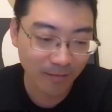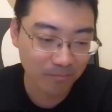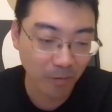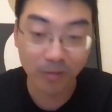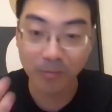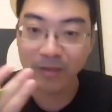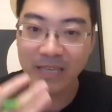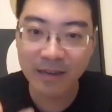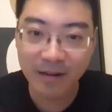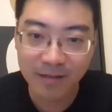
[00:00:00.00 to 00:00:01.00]
multiple
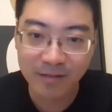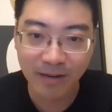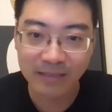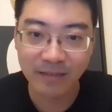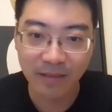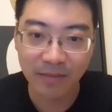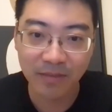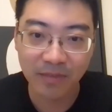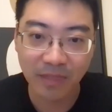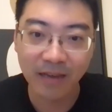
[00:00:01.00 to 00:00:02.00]
years, right? And
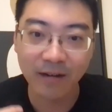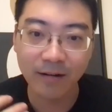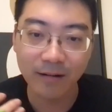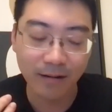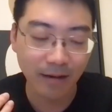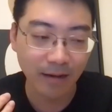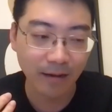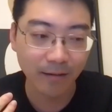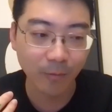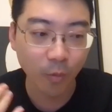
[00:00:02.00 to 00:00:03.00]
their
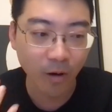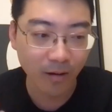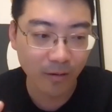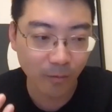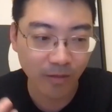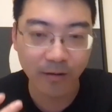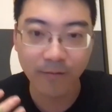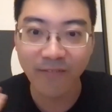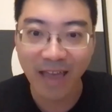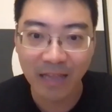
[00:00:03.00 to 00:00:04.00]
work or their
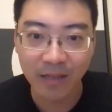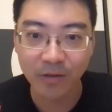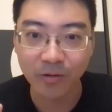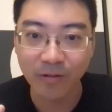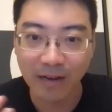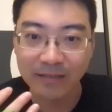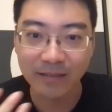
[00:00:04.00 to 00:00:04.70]
value, right?